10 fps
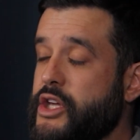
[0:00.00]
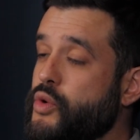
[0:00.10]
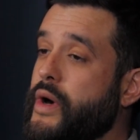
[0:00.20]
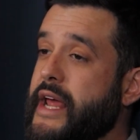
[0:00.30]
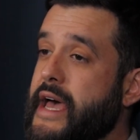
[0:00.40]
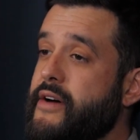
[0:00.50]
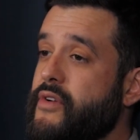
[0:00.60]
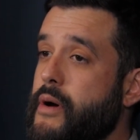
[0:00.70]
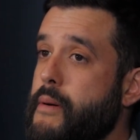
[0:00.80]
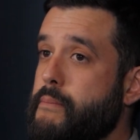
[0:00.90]
You want to have
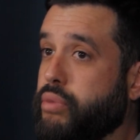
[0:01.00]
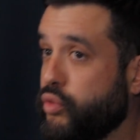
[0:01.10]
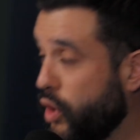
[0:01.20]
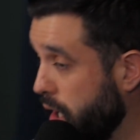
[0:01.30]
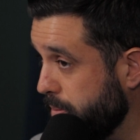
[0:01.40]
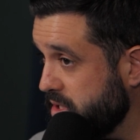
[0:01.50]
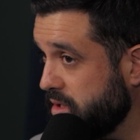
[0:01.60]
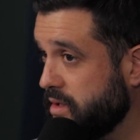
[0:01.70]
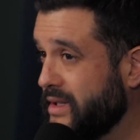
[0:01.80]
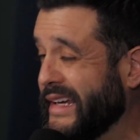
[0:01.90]
prompt
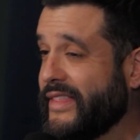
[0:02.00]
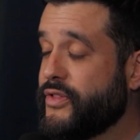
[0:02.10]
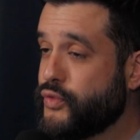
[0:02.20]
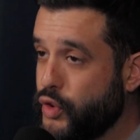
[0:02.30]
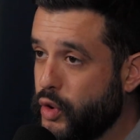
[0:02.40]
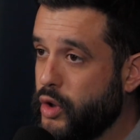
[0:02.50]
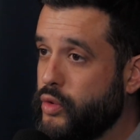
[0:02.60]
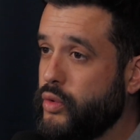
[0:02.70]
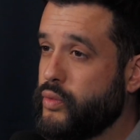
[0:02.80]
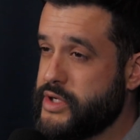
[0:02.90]
and
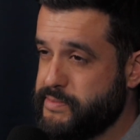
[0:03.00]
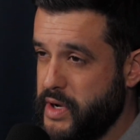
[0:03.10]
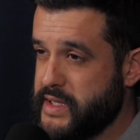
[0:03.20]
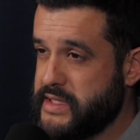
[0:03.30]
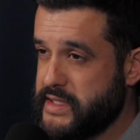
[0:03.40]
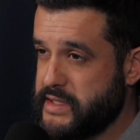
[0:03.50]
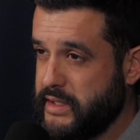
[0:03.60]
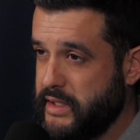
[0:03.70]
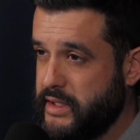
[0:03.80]
thorough responses.